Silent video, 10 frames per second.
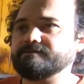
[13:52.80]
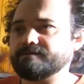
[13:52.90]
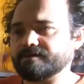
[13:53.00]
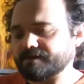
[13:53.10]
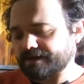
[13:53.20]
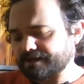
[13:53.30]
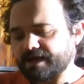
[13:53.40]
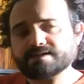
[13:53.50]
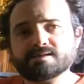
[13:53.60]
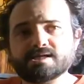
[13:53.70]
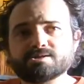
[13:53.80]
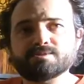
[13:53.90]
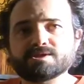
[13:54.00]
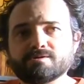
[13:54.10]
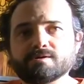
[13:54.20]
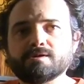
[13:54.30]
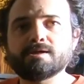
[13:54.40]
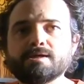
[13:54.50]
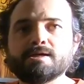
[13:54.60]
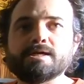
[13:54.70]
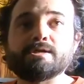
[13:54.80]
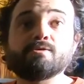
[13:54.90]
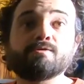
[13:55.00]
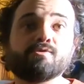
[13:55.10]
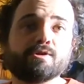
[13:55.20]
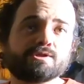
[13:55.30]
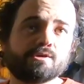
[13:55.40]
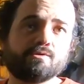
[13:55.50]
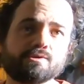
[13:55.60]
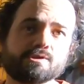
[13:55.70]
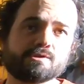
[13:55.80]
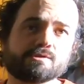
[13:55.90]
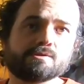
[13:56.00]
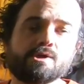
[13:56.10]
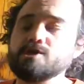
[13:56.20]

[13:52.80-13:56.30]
of uh, isolation material in order for it to lose.